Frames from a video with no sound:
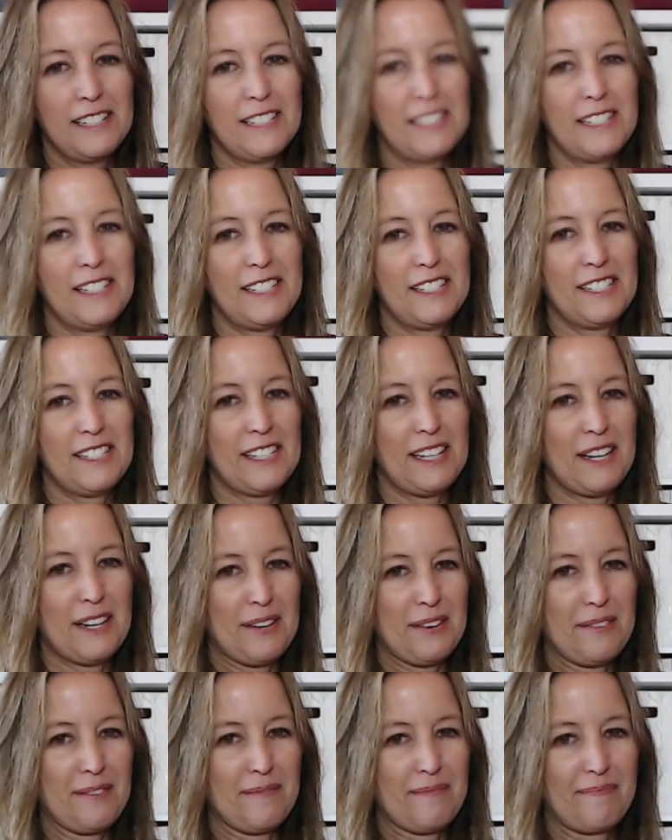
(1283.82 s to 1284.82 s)

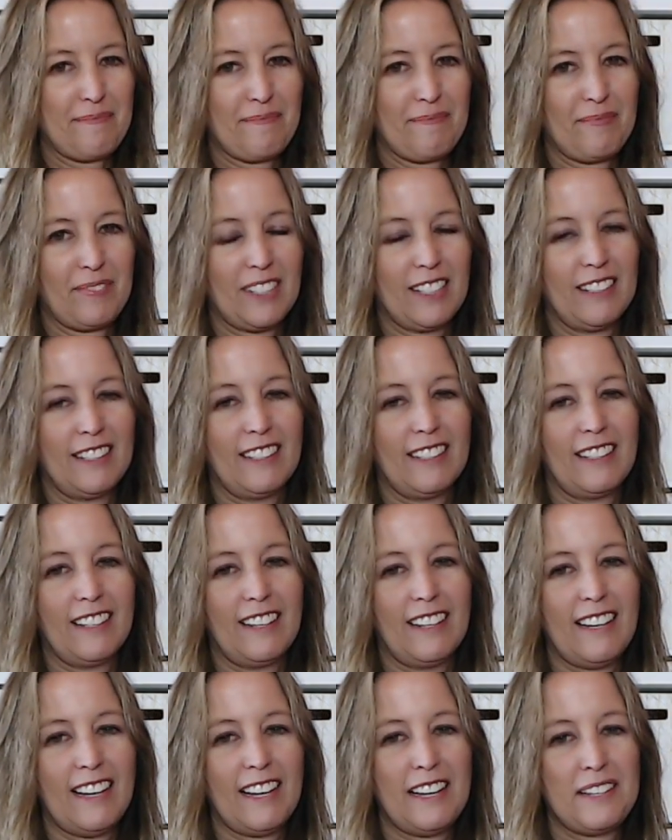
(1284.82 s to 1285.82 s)
So,
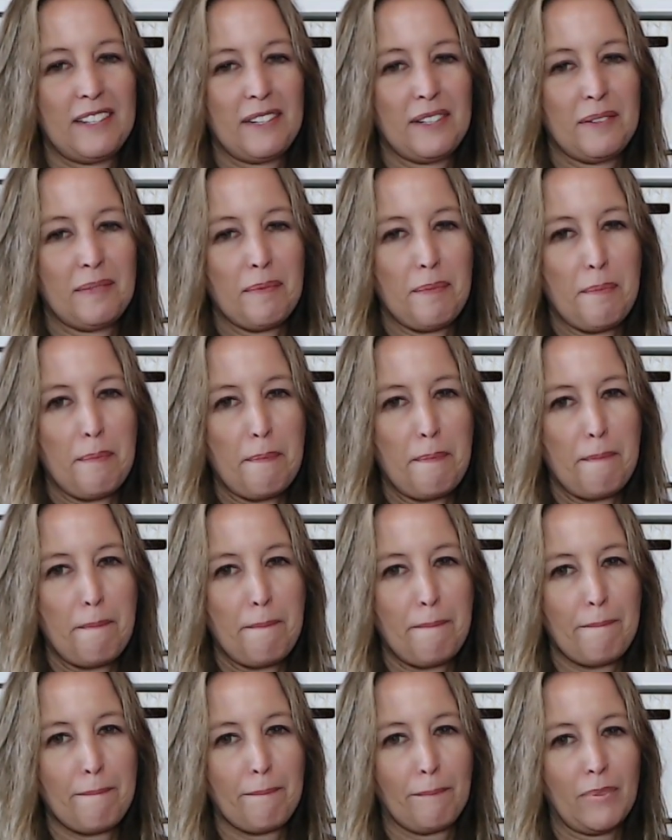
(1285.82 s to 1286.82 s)

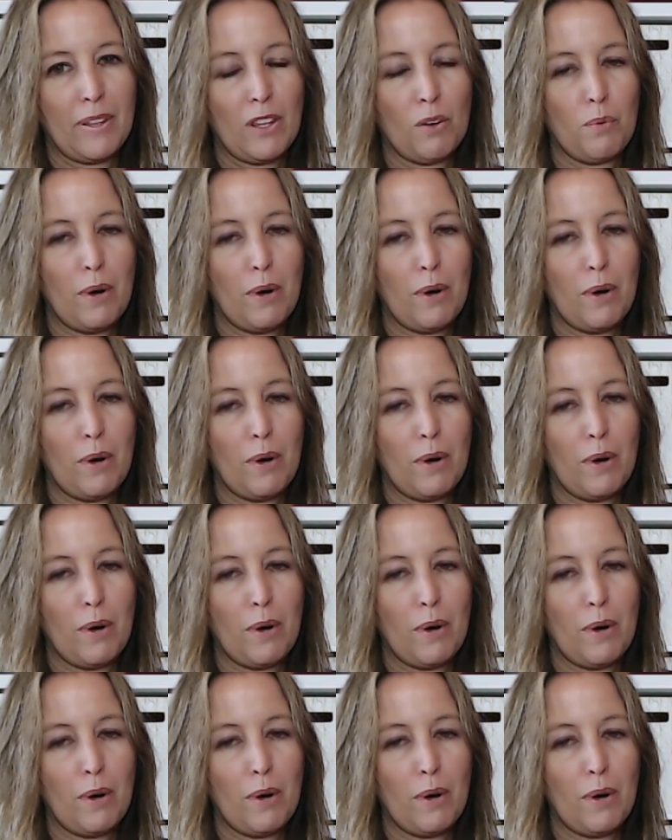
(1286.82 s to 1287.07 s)
the